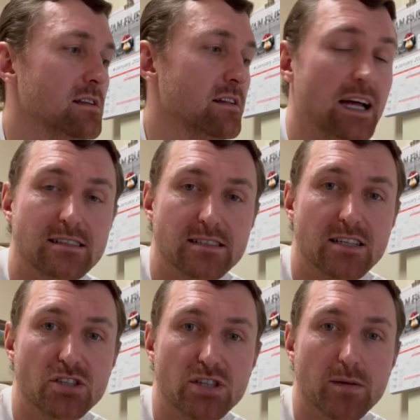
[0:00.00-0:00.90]
That's the end
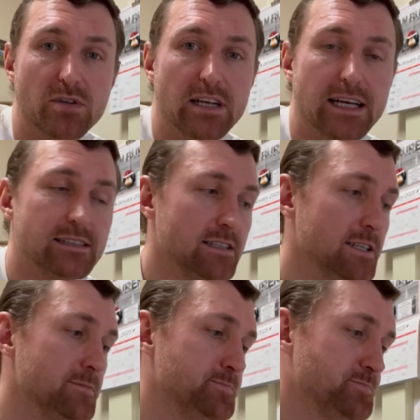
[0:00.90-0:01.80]
of chapter 19.
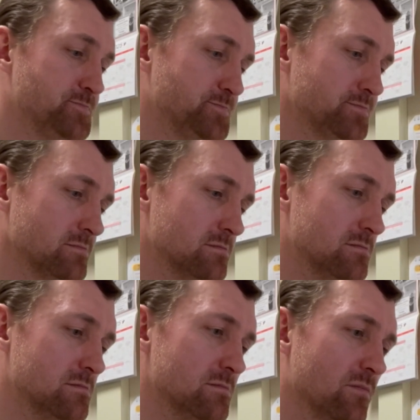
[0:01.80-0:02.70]

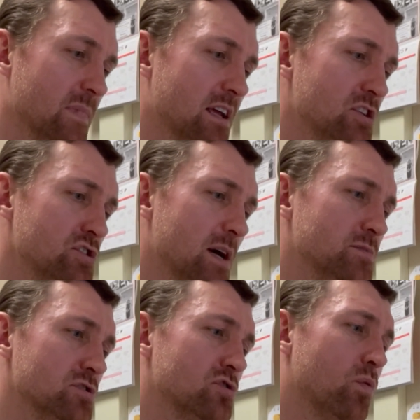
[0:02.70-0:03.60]

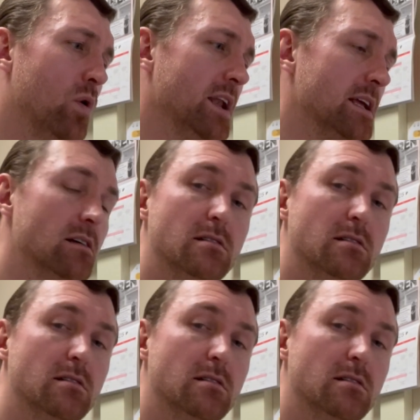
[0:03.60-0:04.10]
Chapter 20